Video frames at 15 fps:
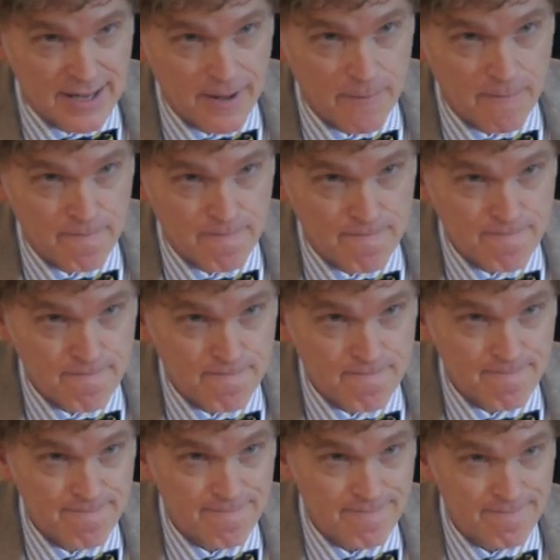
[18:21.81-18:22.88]
Yes.
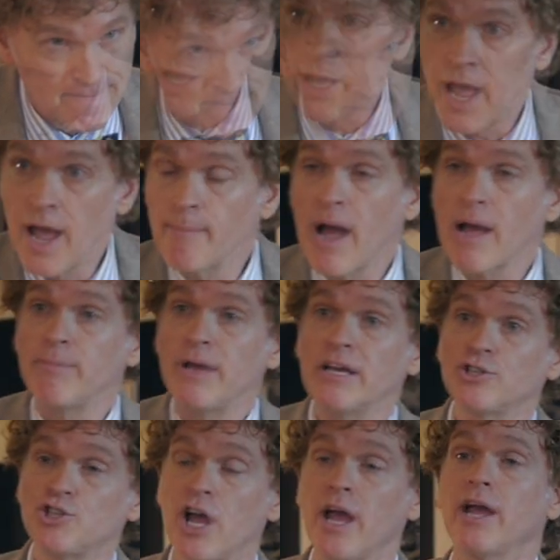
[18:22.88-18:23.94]
Am I
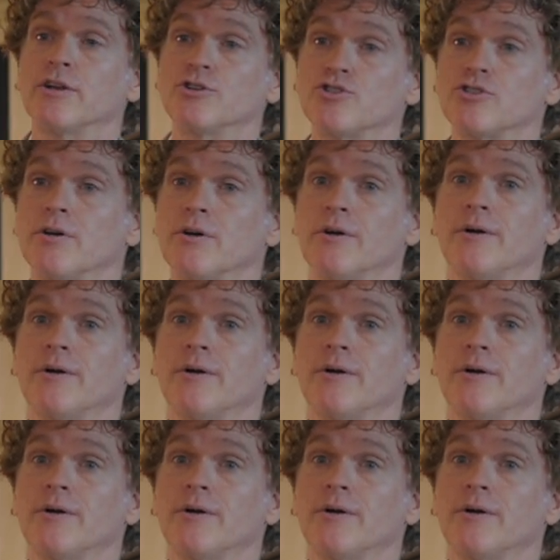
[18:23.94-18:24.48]
being changed?